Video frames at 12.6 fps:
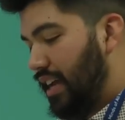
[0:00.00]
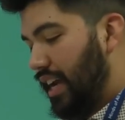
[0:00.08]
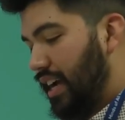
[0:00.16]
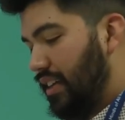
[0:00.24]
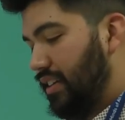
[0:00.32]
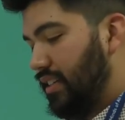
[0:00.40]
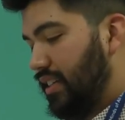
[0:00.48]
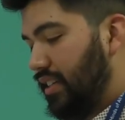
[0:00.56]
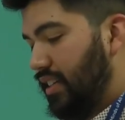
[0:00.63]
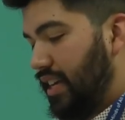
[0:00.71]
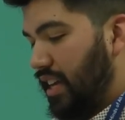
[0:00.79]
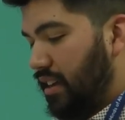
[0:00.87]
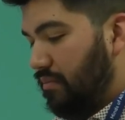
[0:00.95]
and the
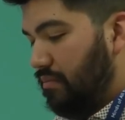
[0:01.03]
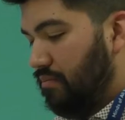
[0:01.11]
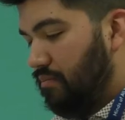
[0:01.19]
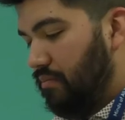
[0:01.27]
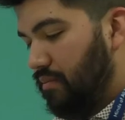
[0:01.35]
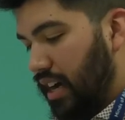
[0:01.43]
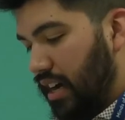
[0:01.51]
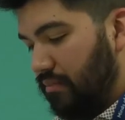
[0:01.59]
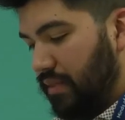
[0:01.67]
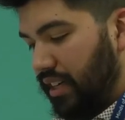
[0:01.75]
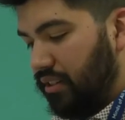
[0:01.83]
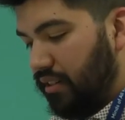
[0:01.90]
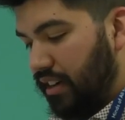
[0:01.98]
Cincinnati
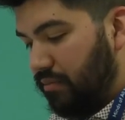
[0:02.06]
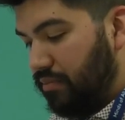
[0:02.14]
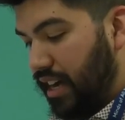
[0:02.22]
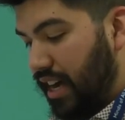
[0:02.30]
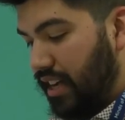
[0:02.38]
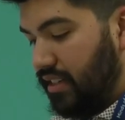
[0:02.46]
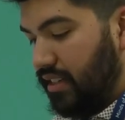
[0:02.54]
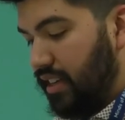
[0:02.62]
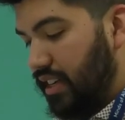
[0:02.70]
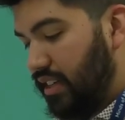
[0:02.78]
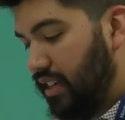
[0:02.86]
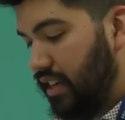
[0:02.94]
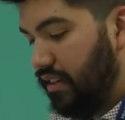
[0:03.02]
Metro Enterprise
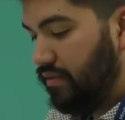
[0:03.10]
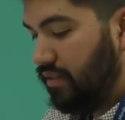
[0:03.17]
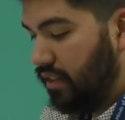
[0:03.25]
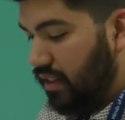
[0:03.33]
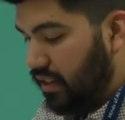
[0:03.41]
Initiative.